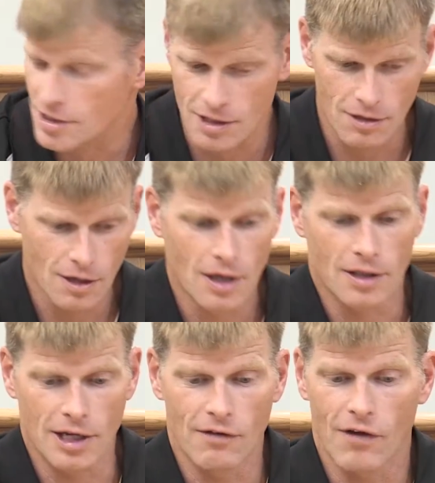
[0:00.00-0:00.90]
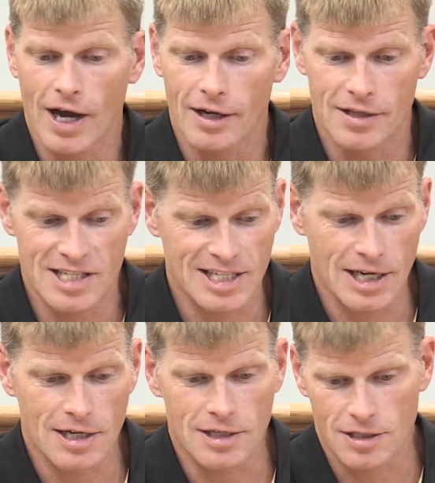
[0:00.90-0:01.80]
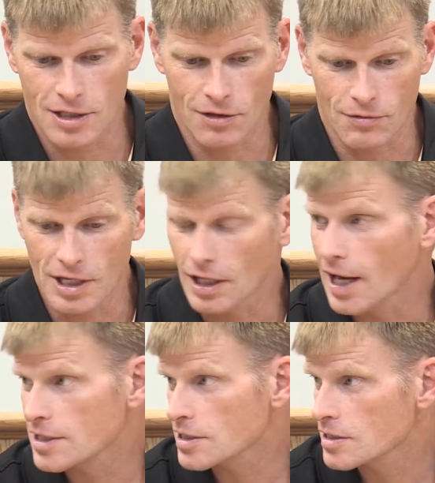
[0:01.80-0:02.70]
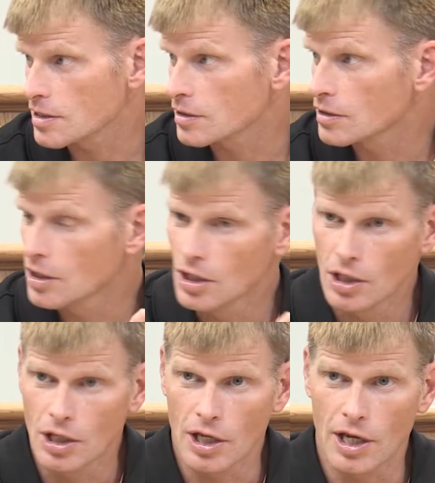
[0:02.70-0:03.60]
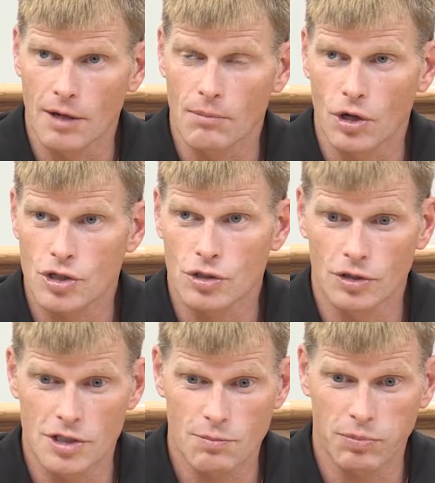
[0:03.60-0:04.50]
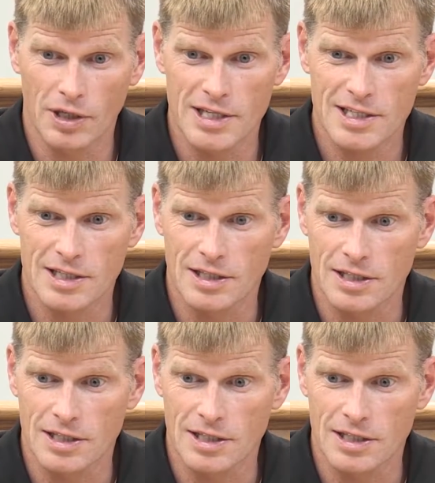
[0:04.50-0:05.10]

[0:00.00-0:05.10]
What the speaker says: They divided the state into 3 classes, and Marshall is placed in